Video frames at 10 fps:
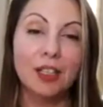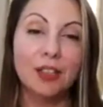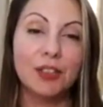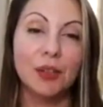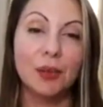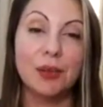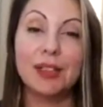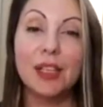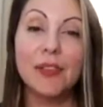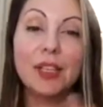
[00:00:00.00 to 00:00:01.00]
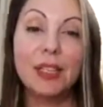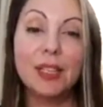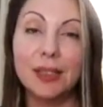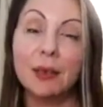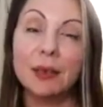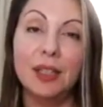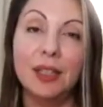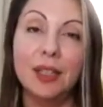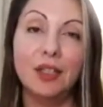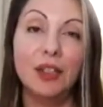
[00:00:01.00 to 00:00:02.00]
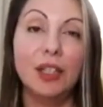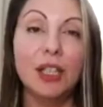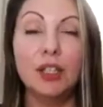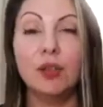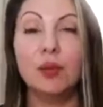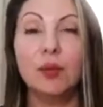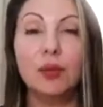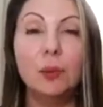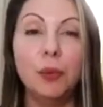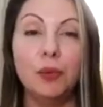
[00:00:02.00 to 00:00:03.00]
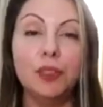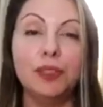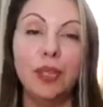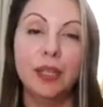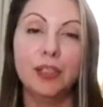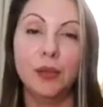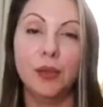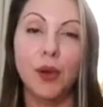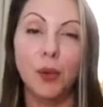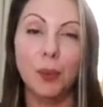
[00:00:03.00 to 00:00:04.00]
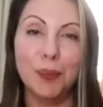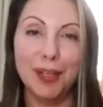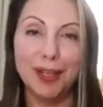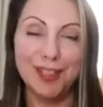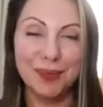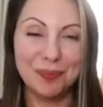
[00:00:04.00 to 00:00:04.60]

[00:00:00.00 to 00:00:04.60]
So that's definitely something you can do to boost your homepage.